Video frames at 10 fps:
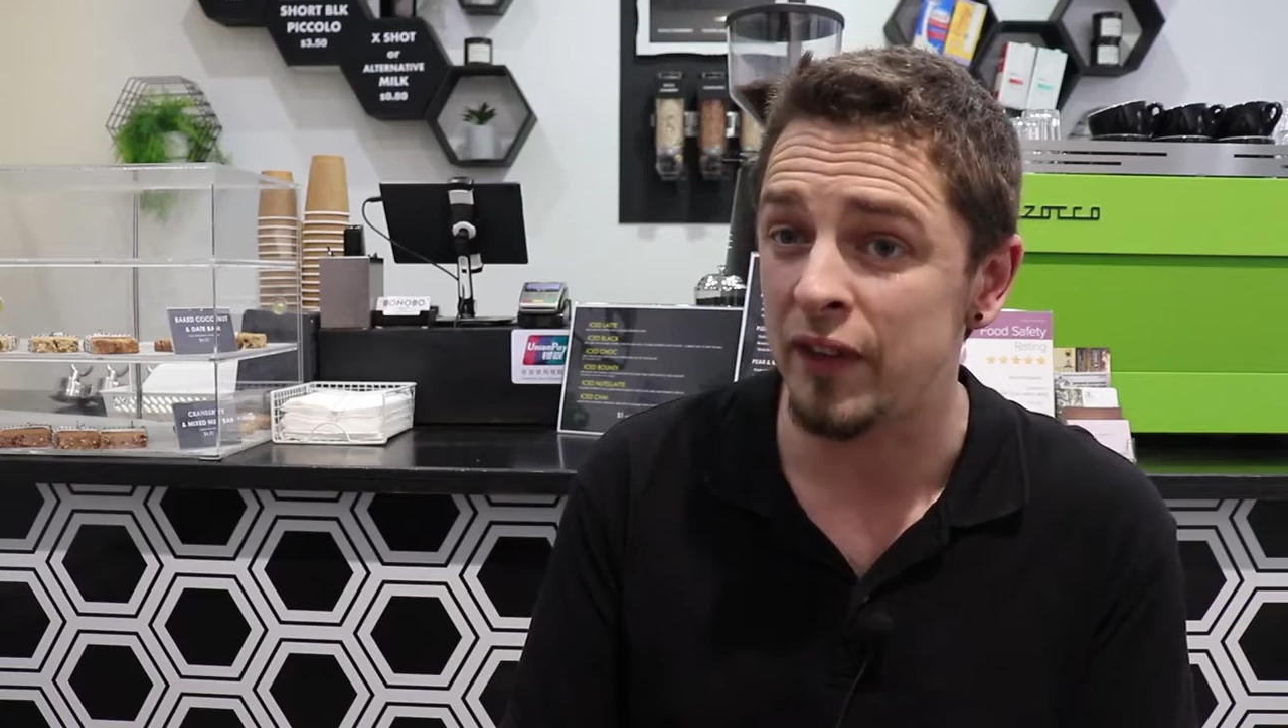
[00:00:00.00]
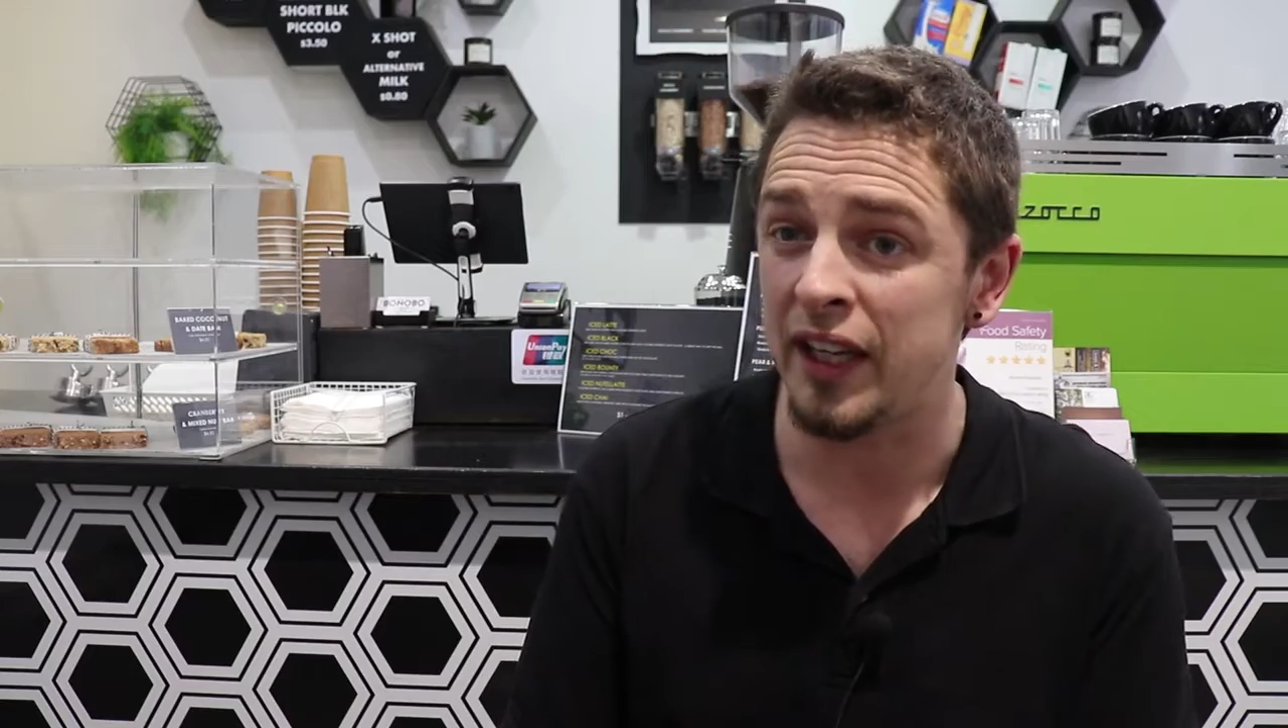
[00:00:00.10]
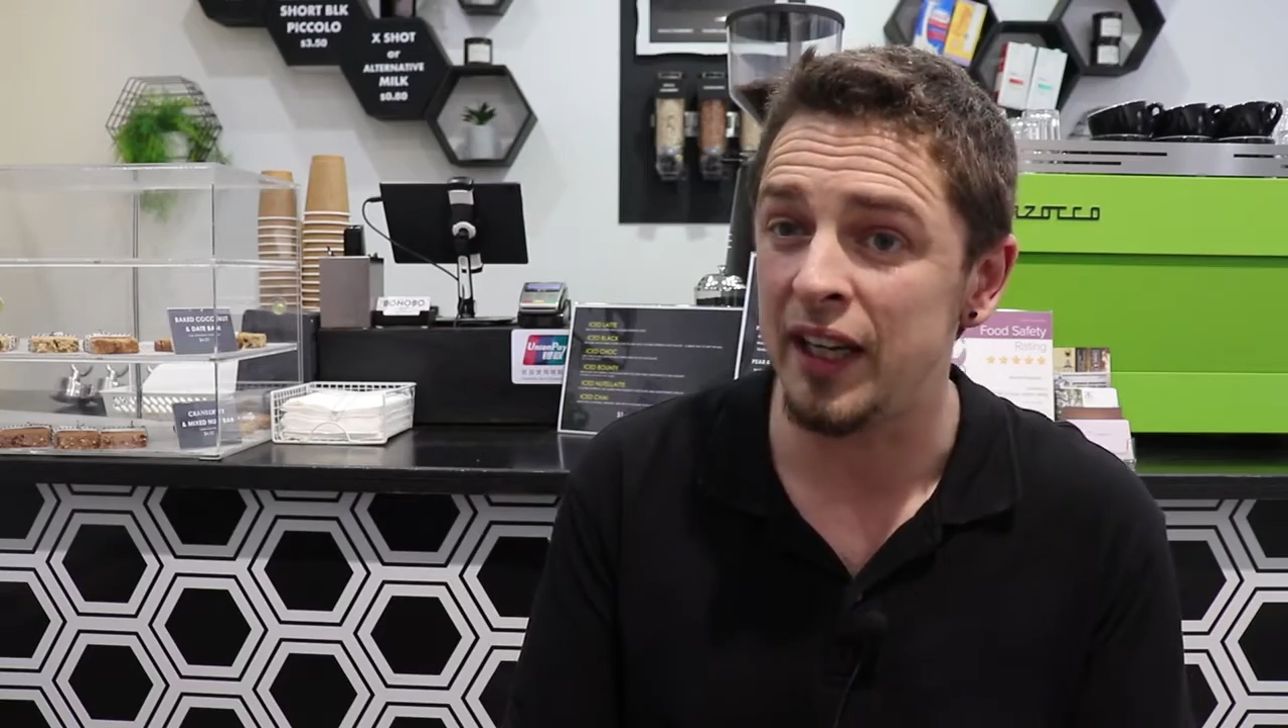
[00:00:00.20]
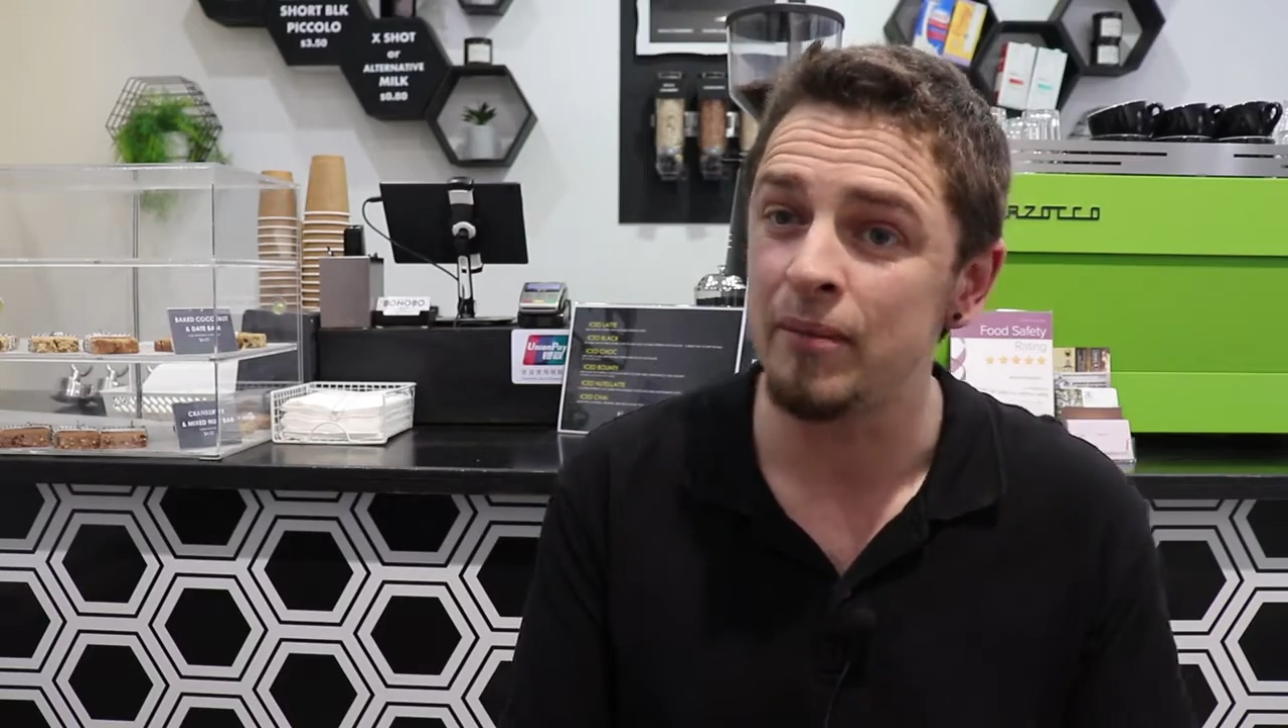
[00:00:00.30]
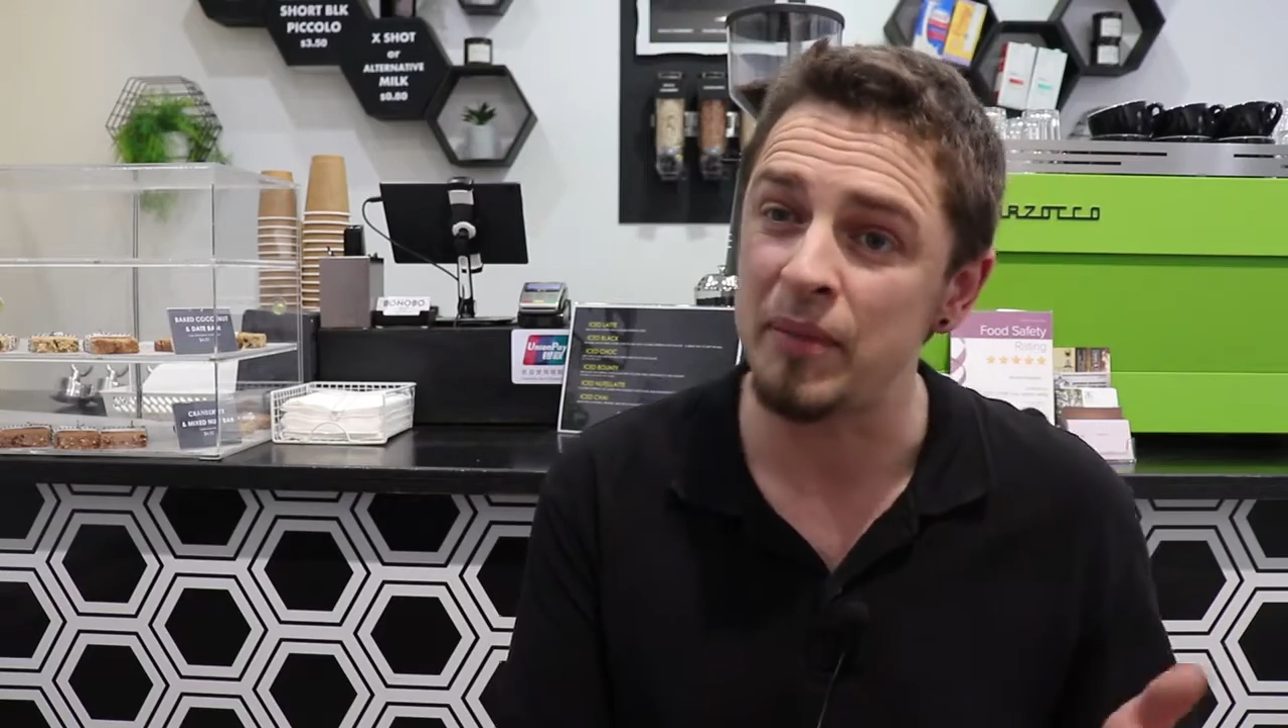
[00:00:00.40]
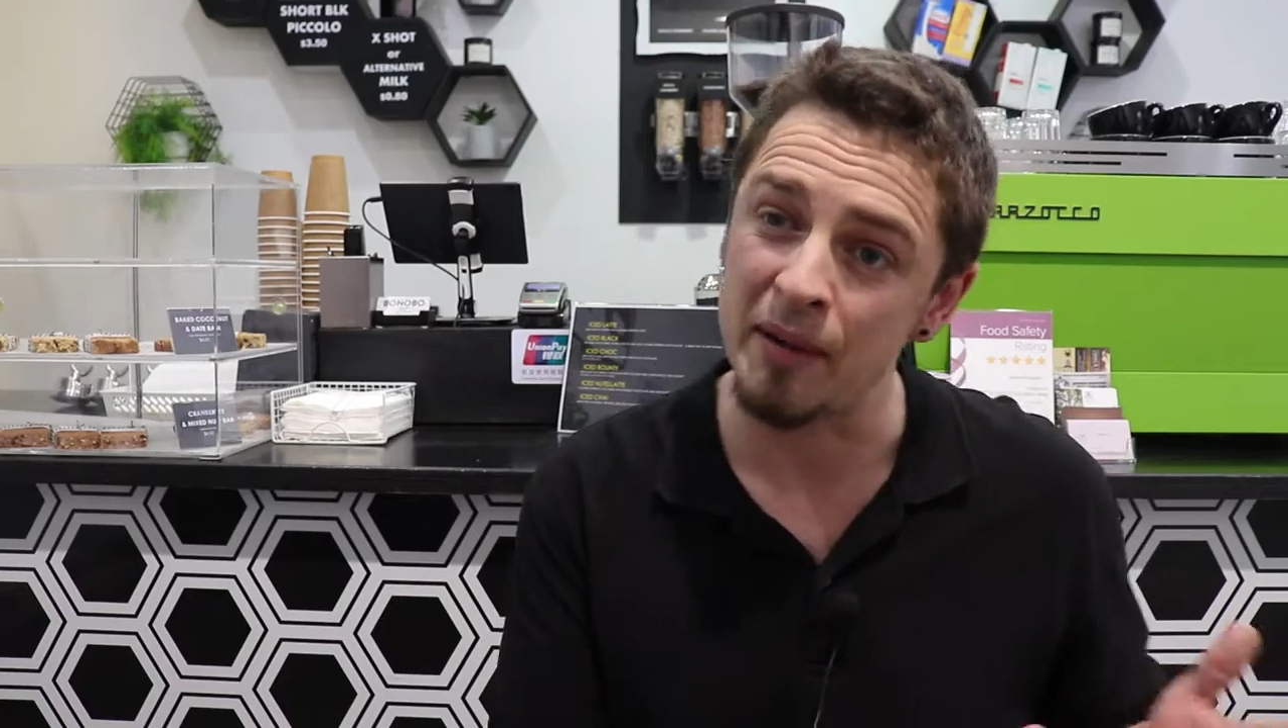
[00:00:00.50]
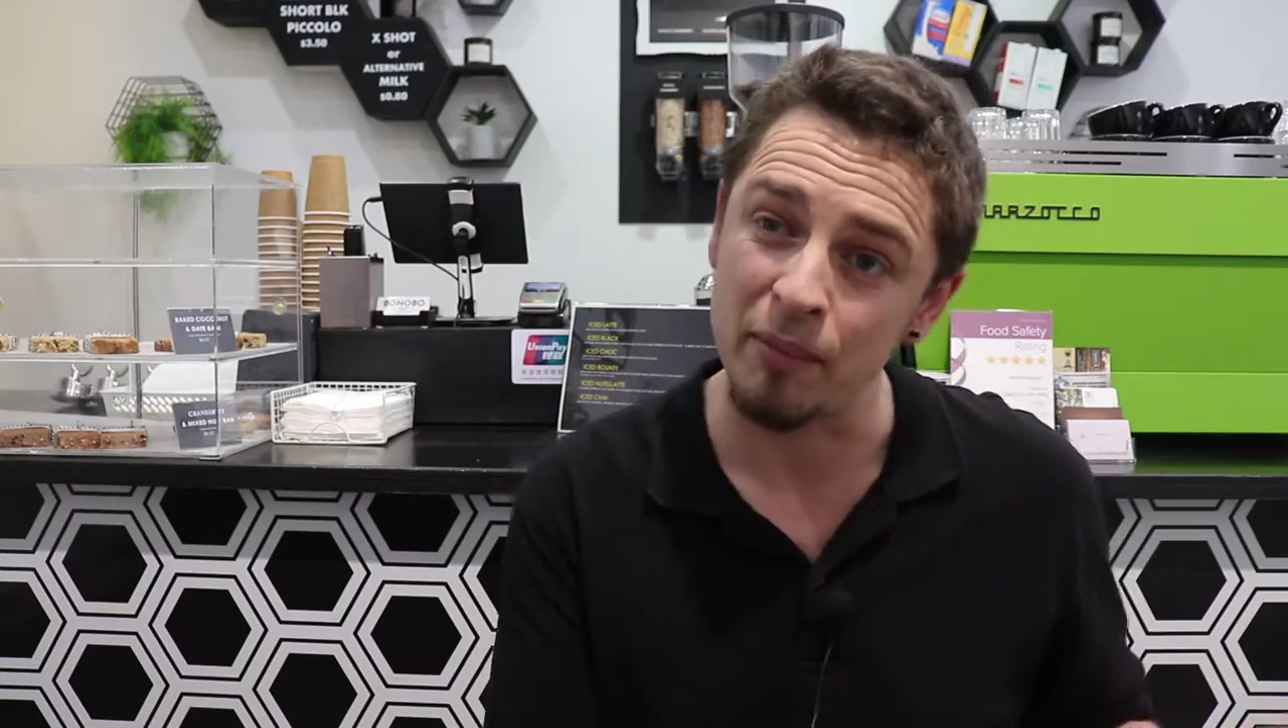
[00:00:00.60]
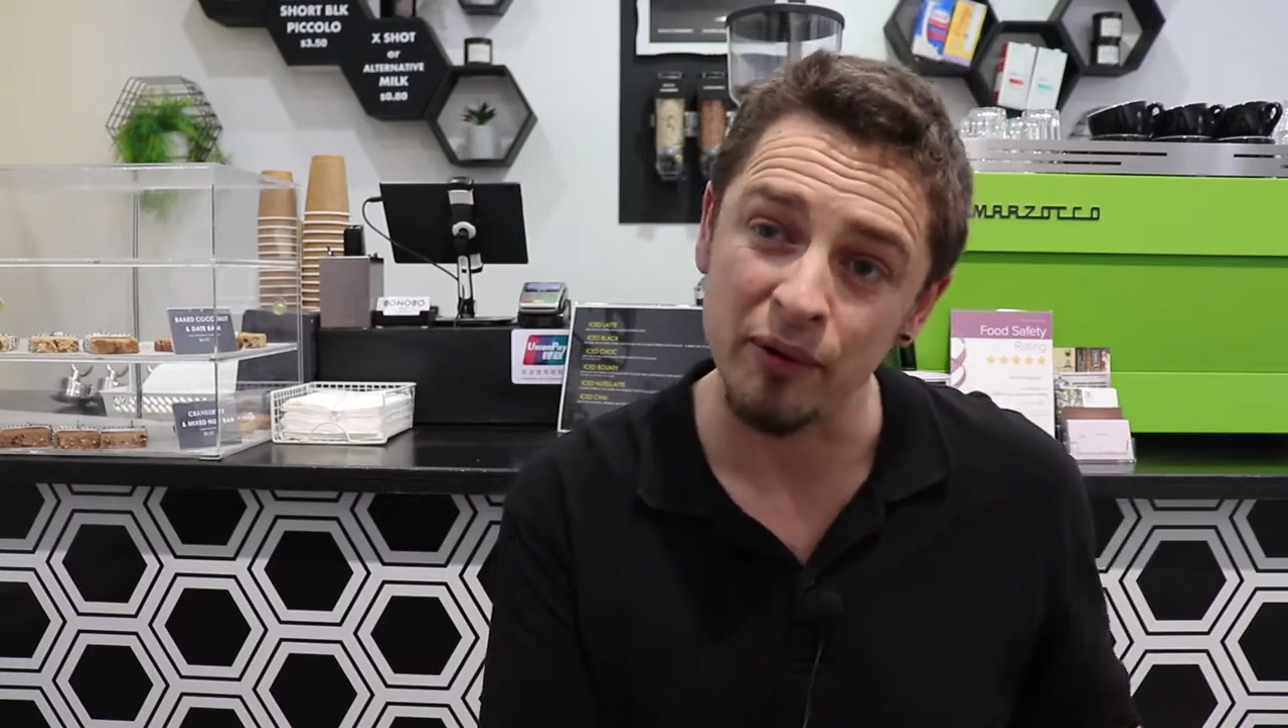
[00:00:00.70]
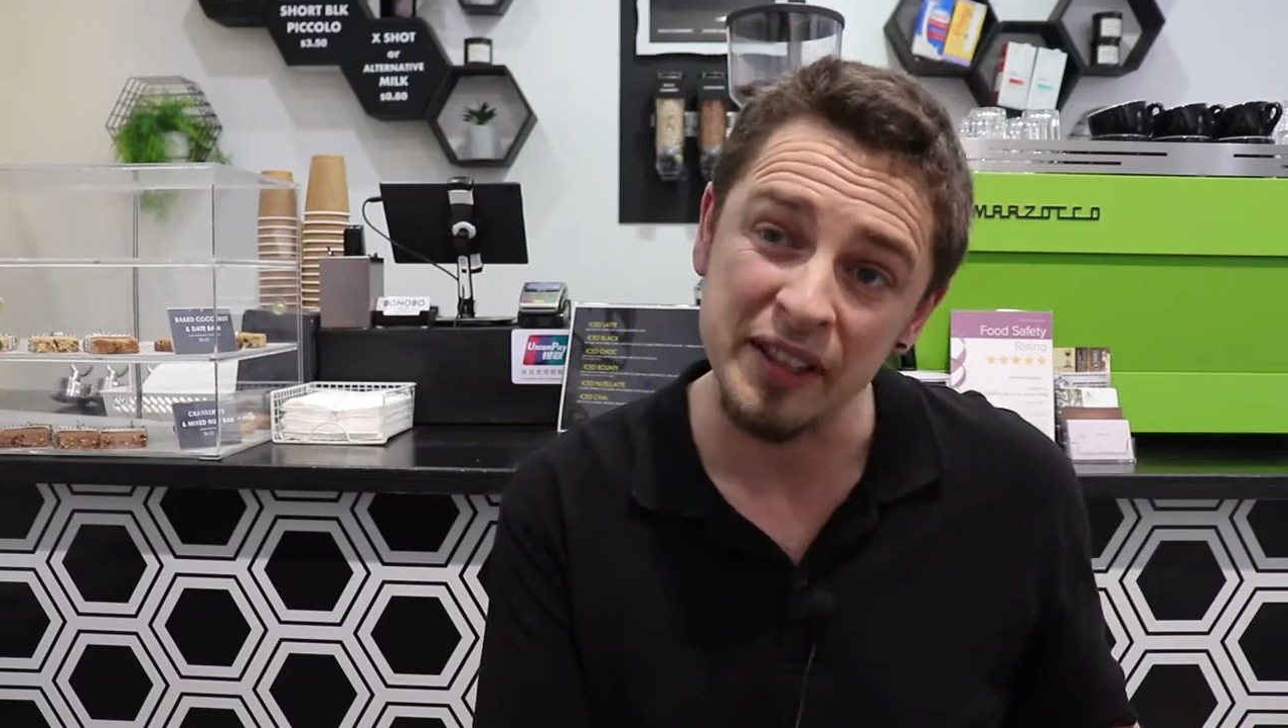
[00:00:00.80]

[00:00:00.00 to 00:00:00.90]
coffee,